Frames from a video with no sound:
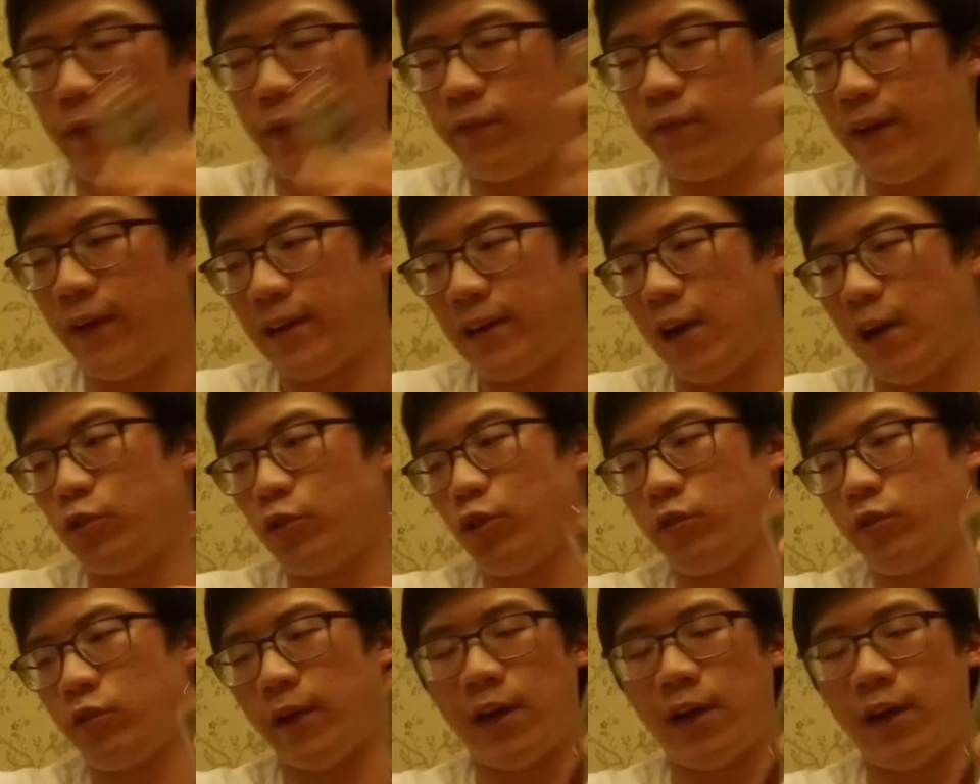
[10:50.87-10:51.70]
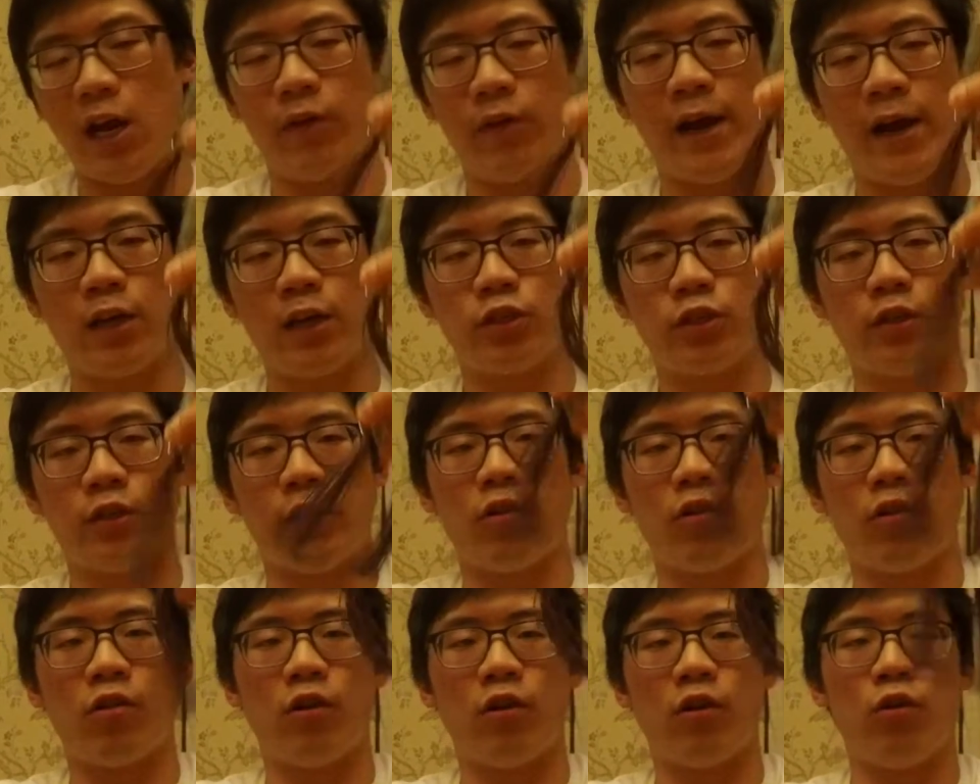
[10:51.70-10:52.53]
In fact, I'll do it right now,
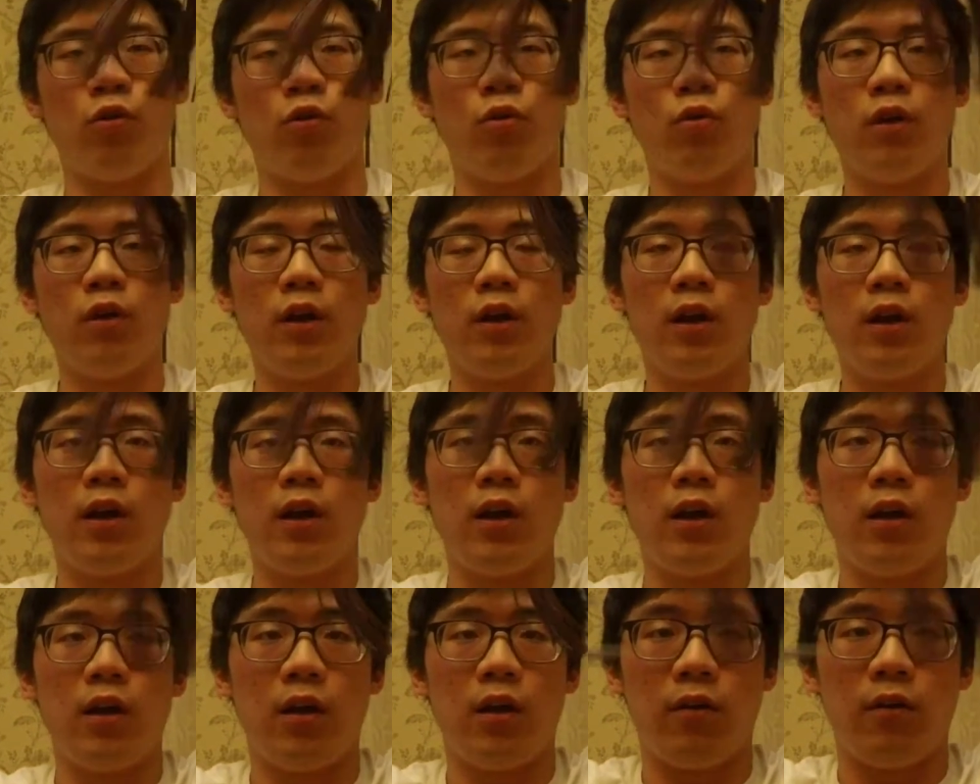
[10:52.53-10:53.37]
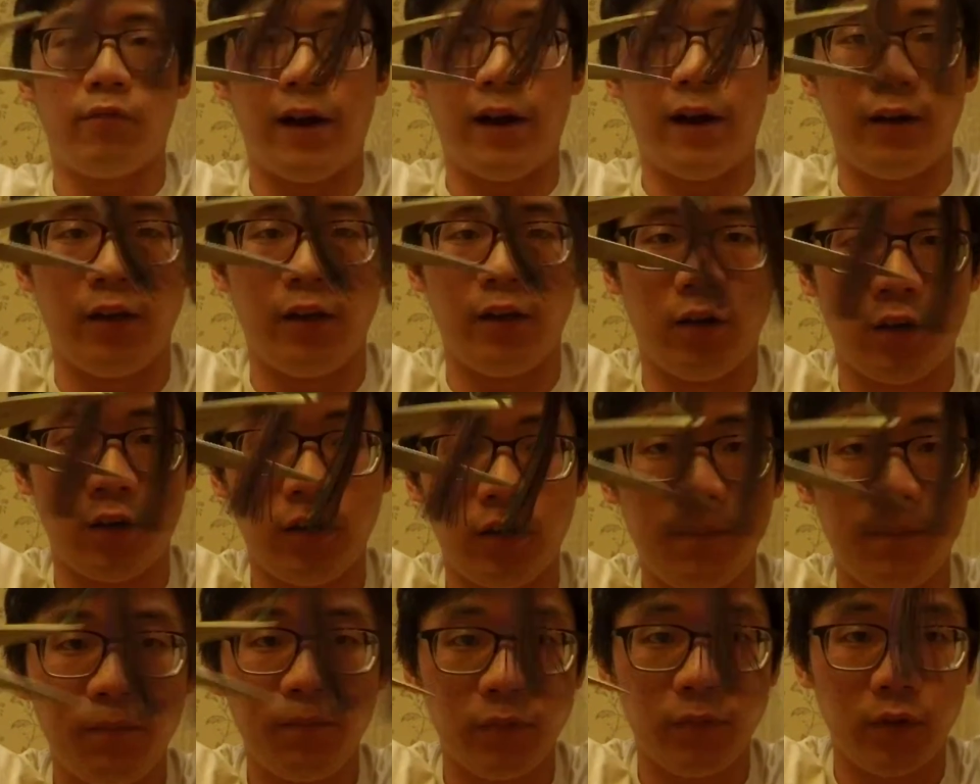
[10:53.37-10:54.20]
actually. So right
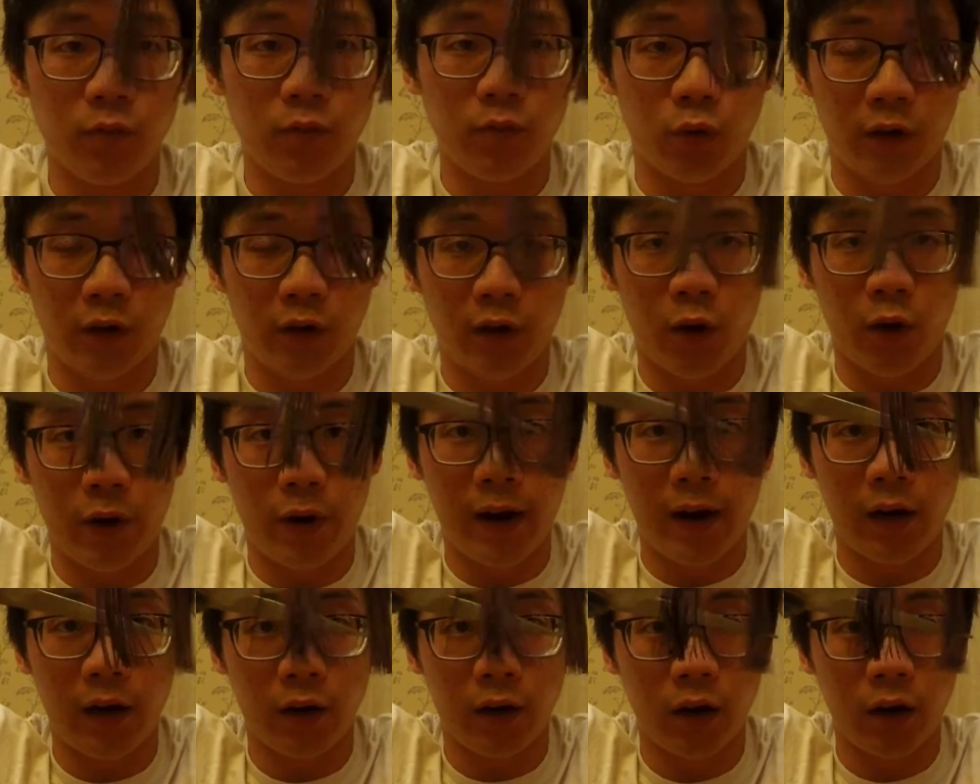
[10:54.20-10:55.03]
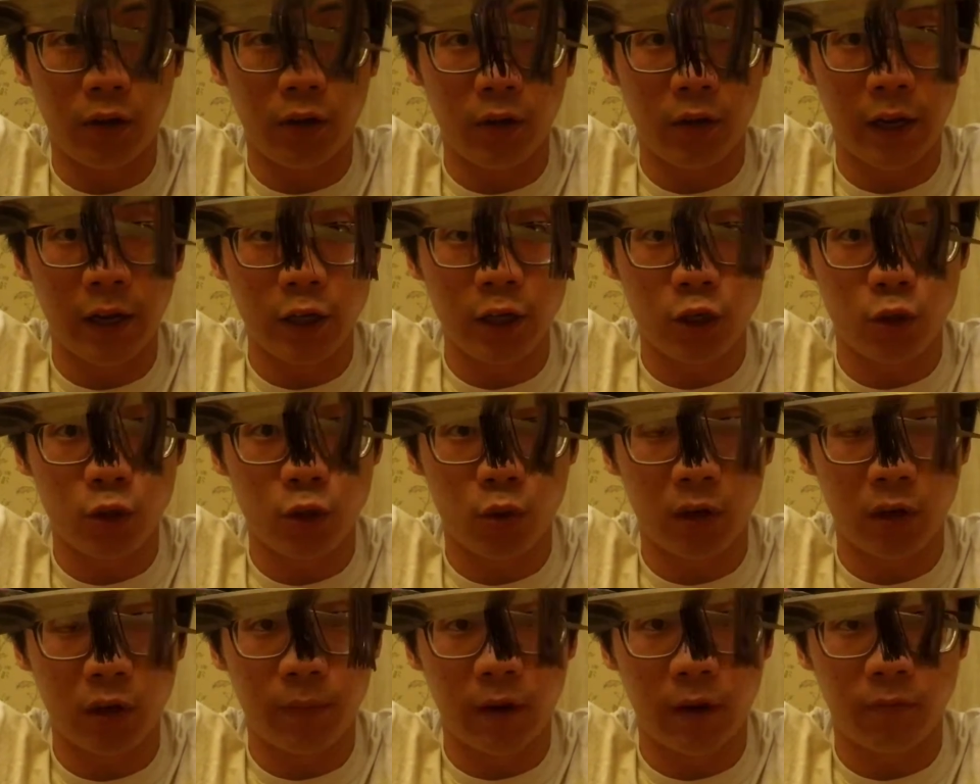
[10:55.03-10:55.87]
here, we're going to go ahead and cut the legs
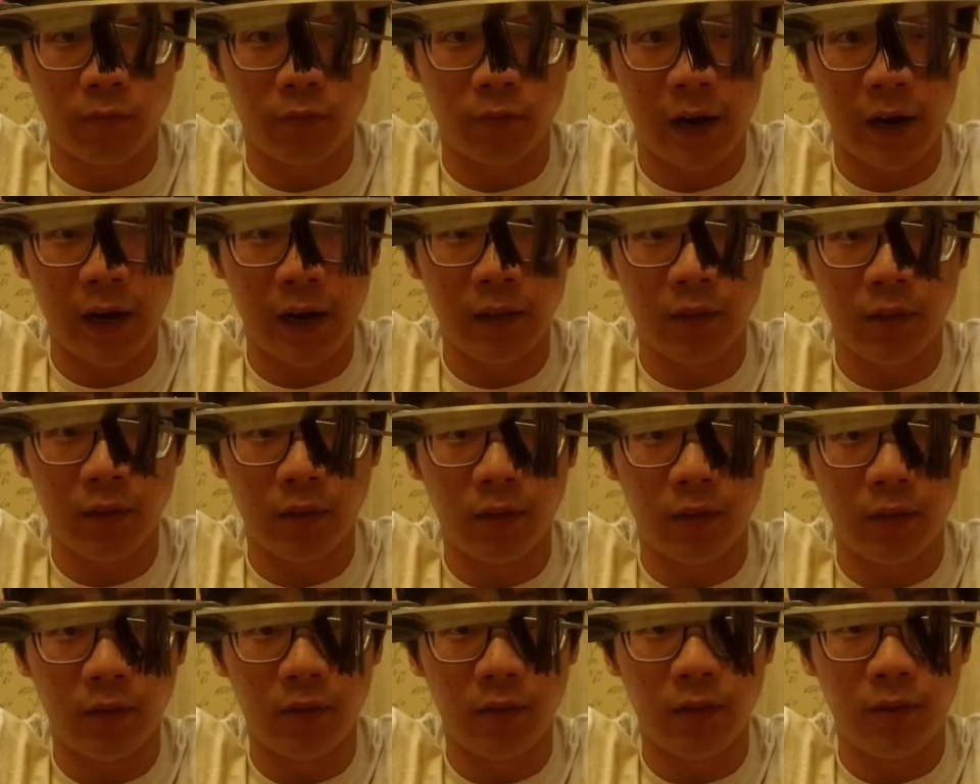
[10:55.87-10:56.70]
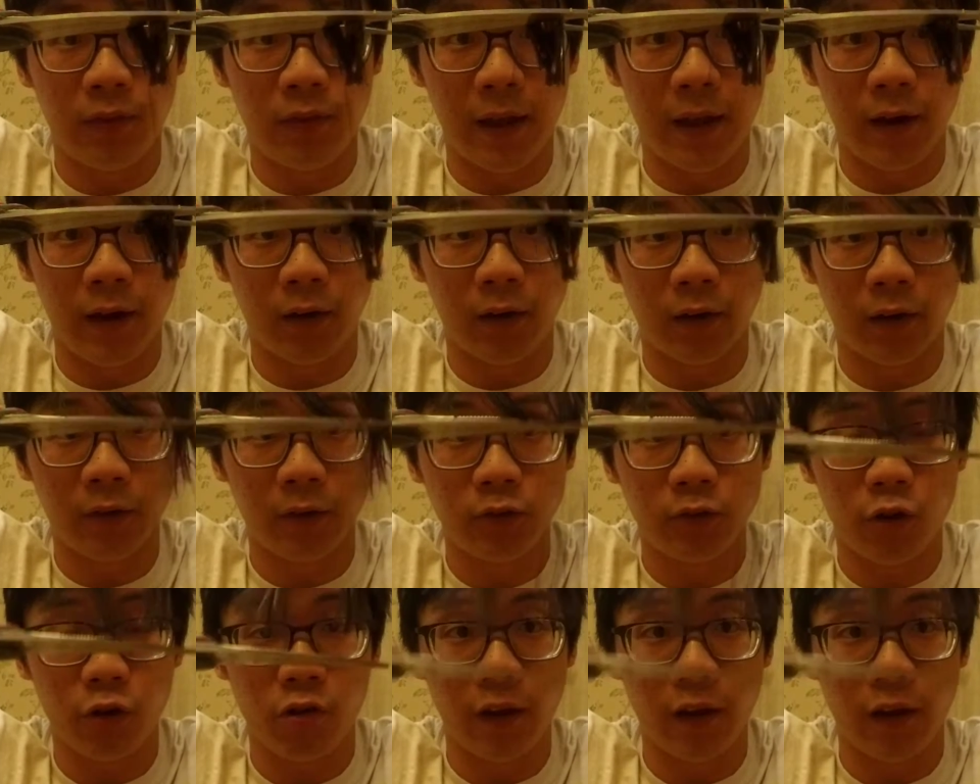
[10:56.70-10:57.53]
short about right
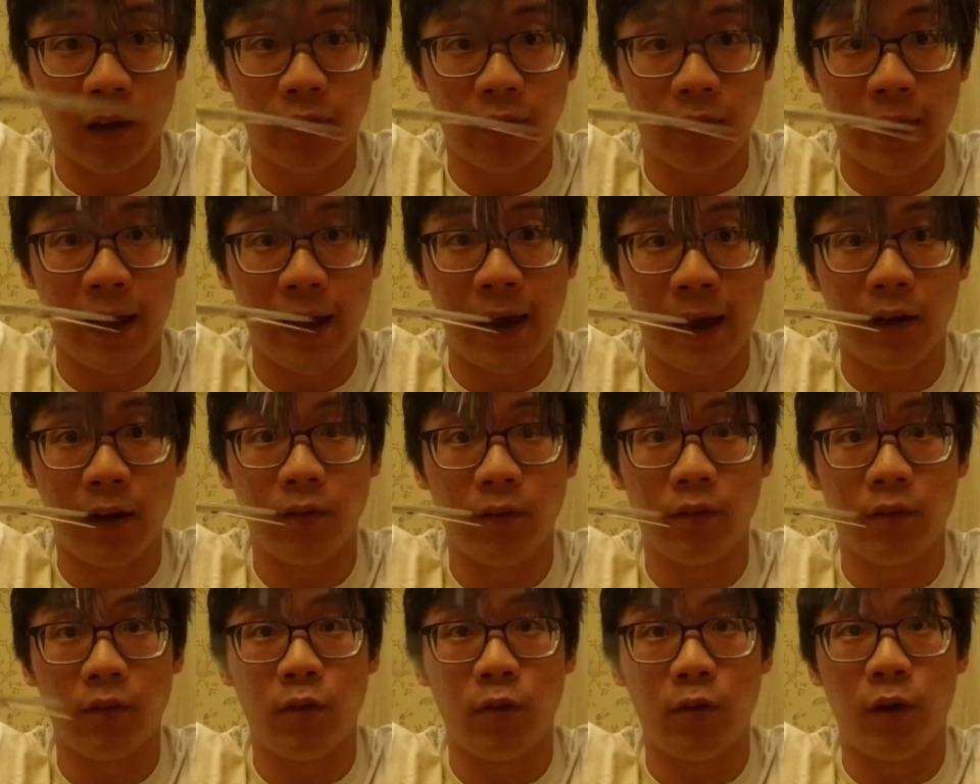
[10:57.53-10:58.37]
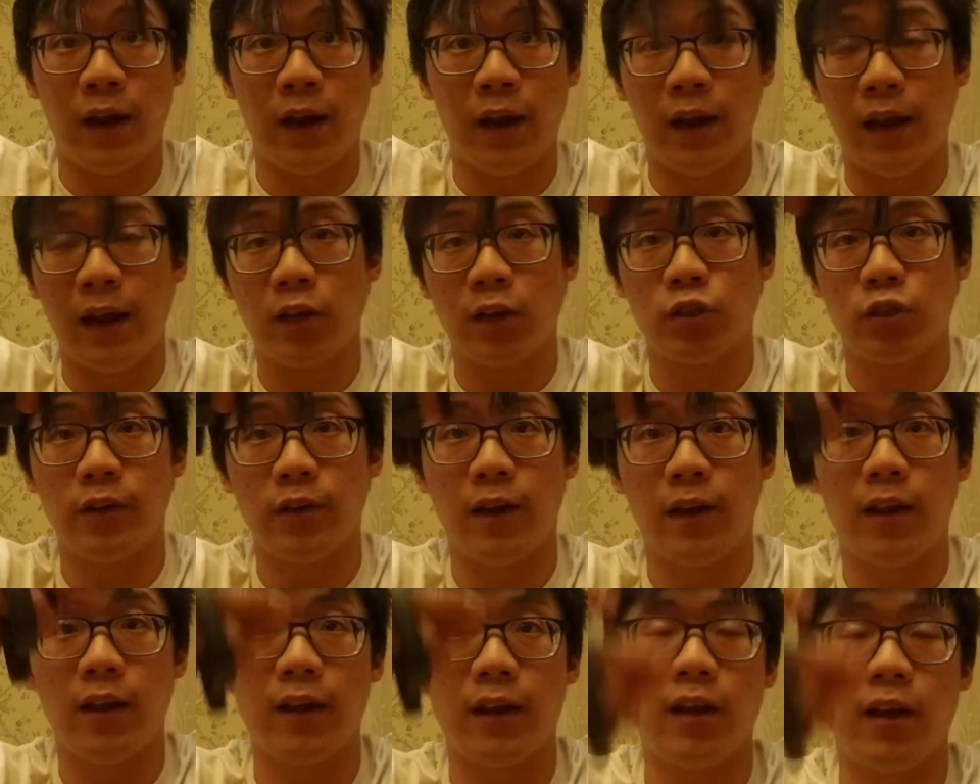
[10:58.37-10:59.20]
there, just like that. Or I
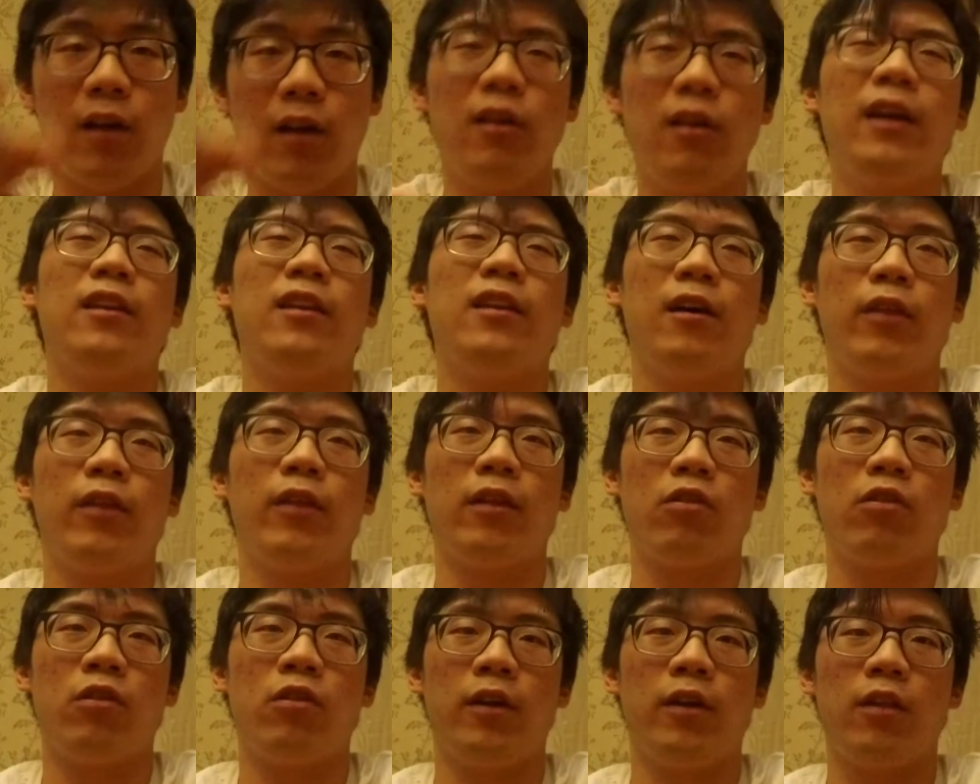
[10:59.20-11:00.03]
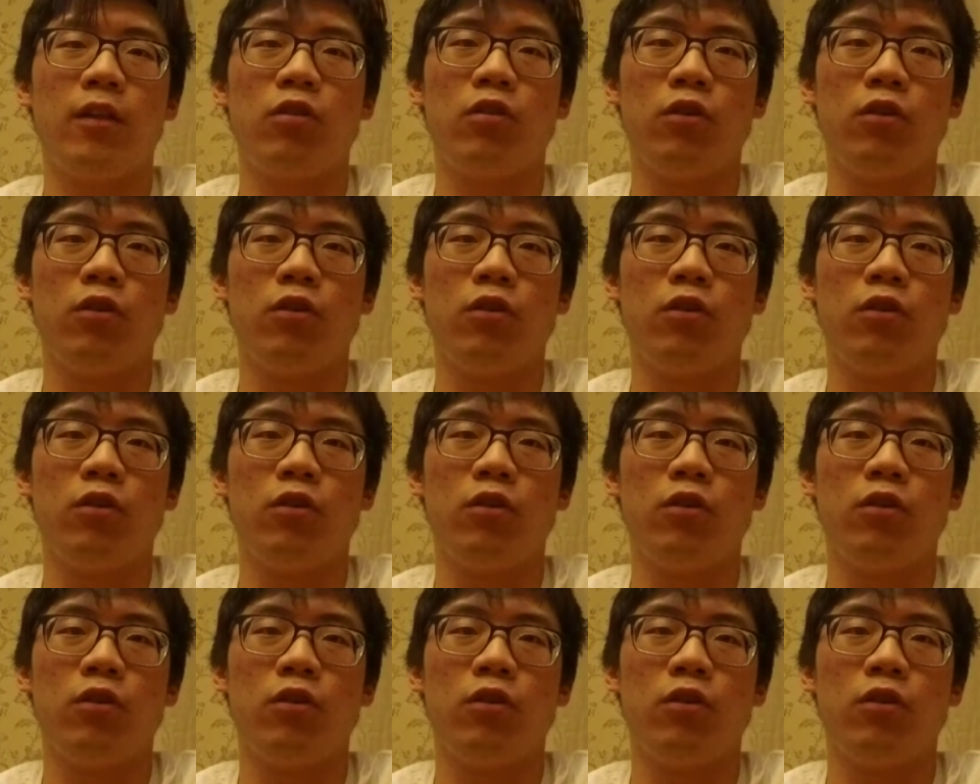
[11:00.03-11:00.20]
like how that's cut.